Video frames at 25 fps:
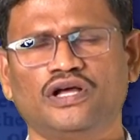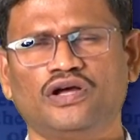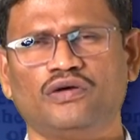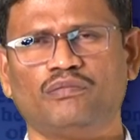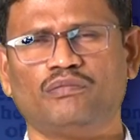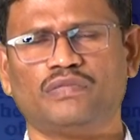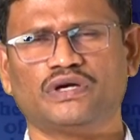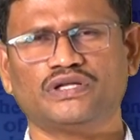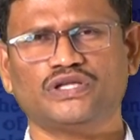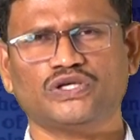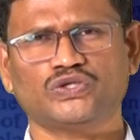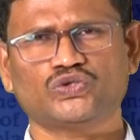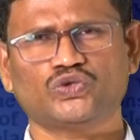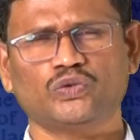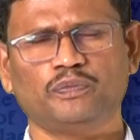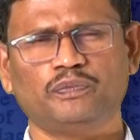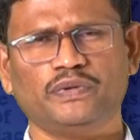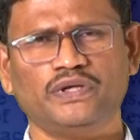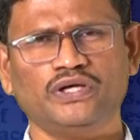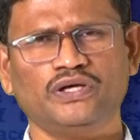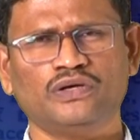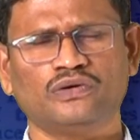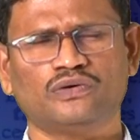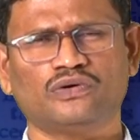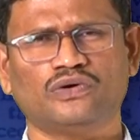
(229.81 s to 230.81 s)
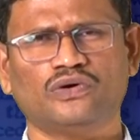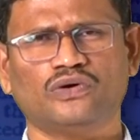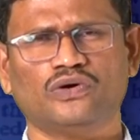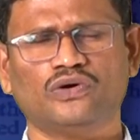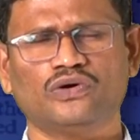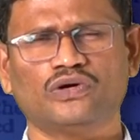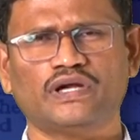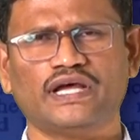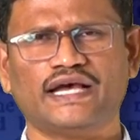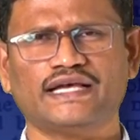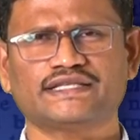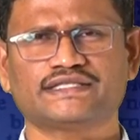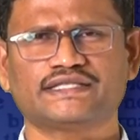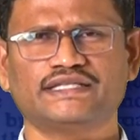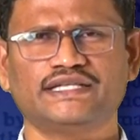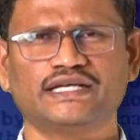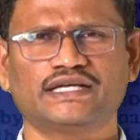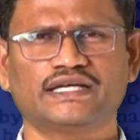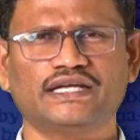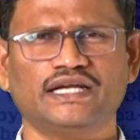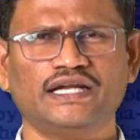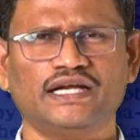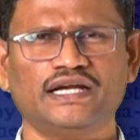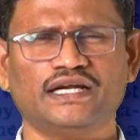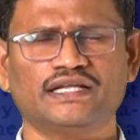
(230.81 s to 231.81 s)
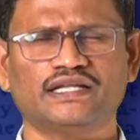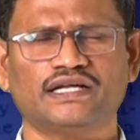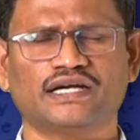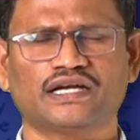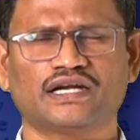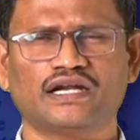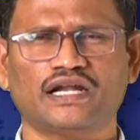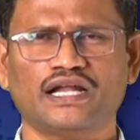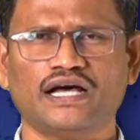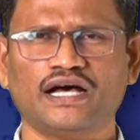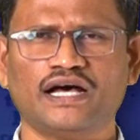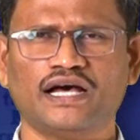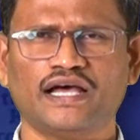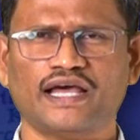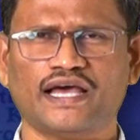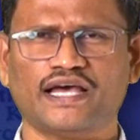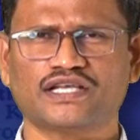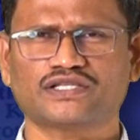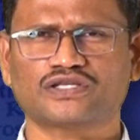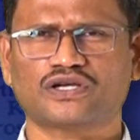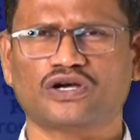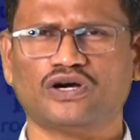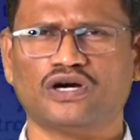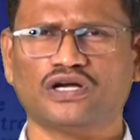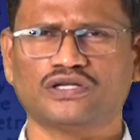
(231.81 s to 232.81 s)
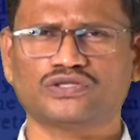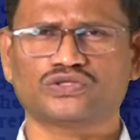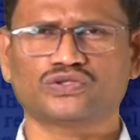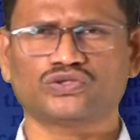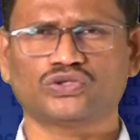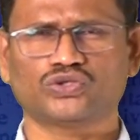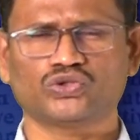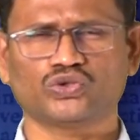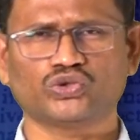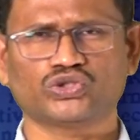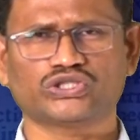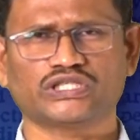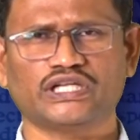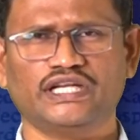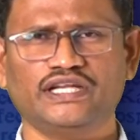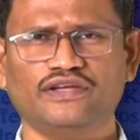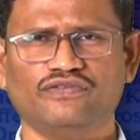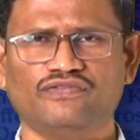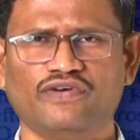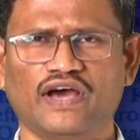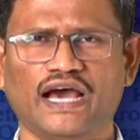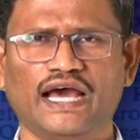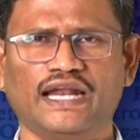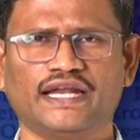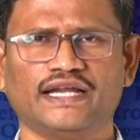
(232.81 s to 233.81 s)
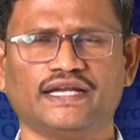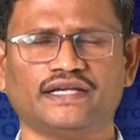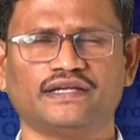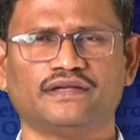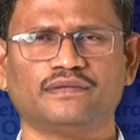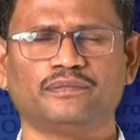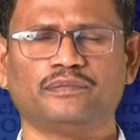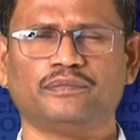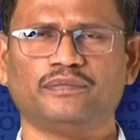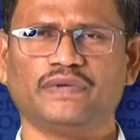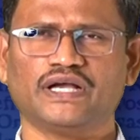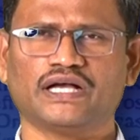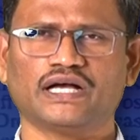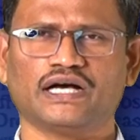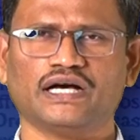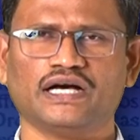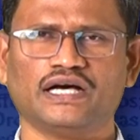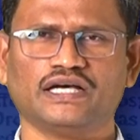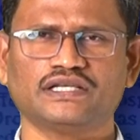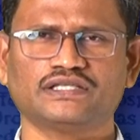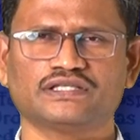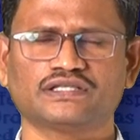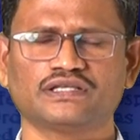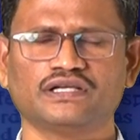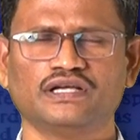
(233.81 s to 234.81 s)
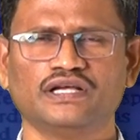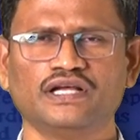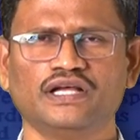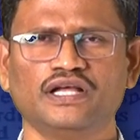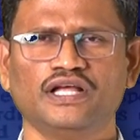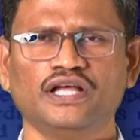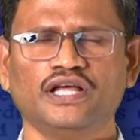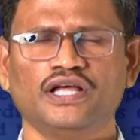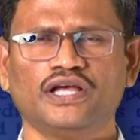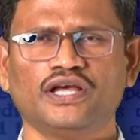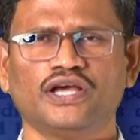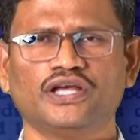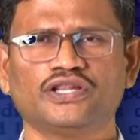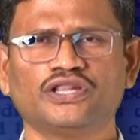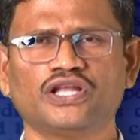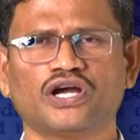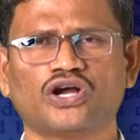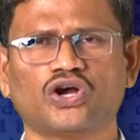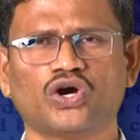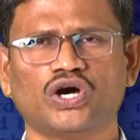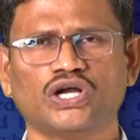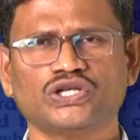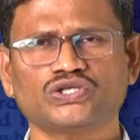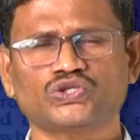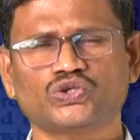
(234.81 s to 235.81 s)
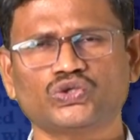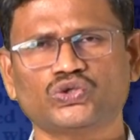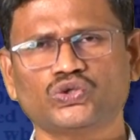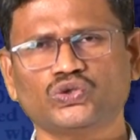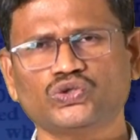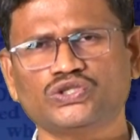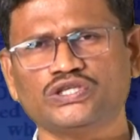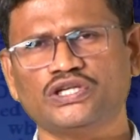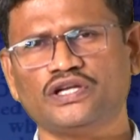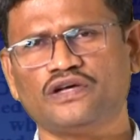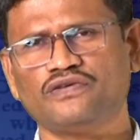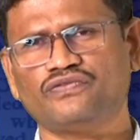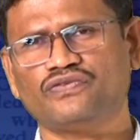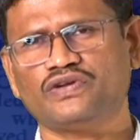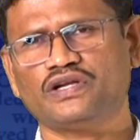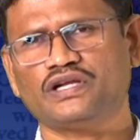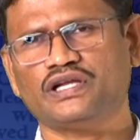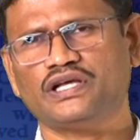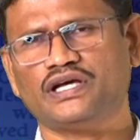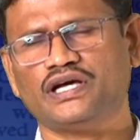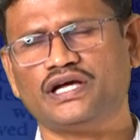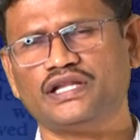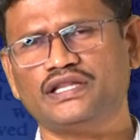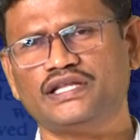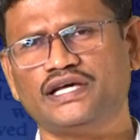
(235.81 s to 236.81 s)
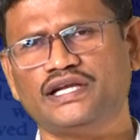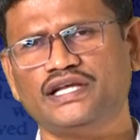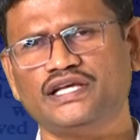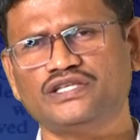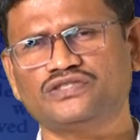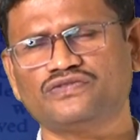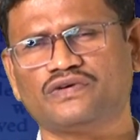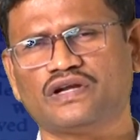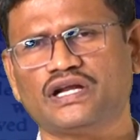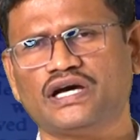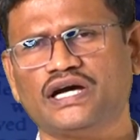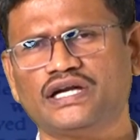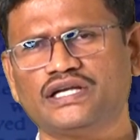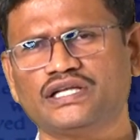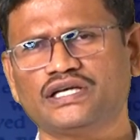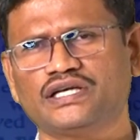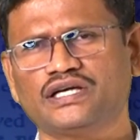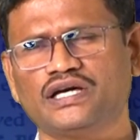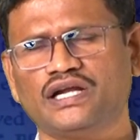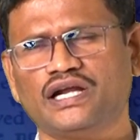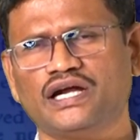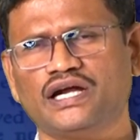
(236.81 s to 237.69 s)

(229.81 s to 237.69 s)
But the Supreme Court has declared that law as constitutionally valid because in the Constitution of India there is one article,